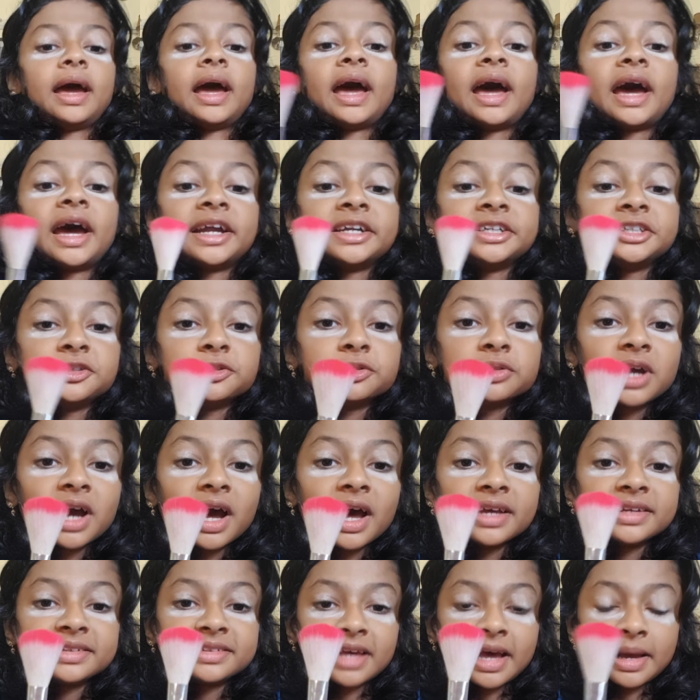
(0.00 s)
And you
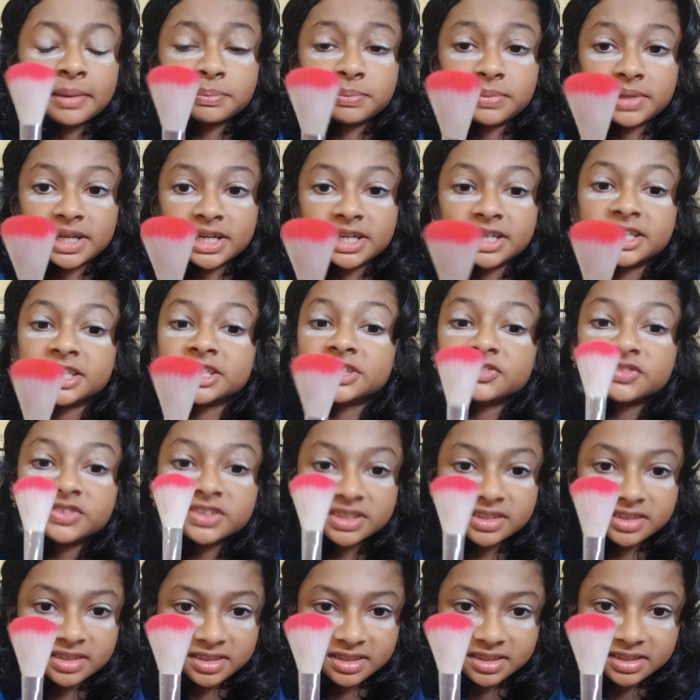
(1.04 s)
guys, I'm blending
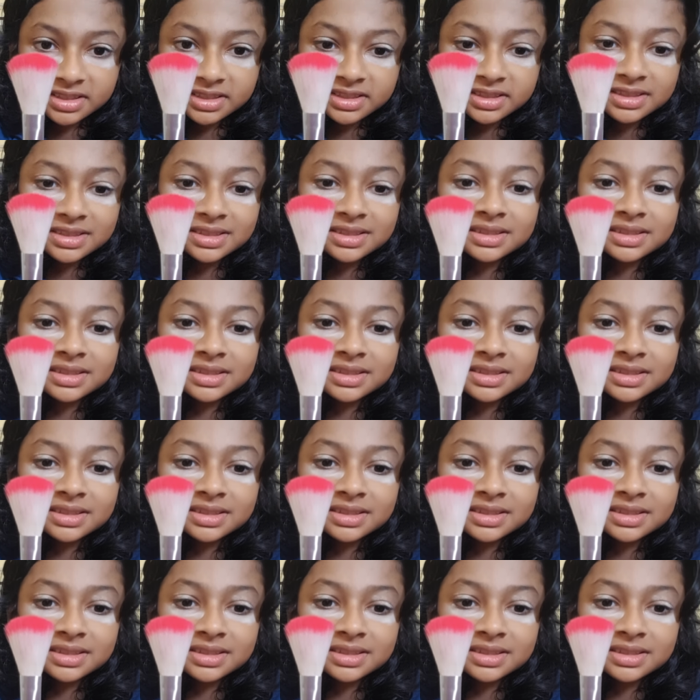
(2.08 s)
with this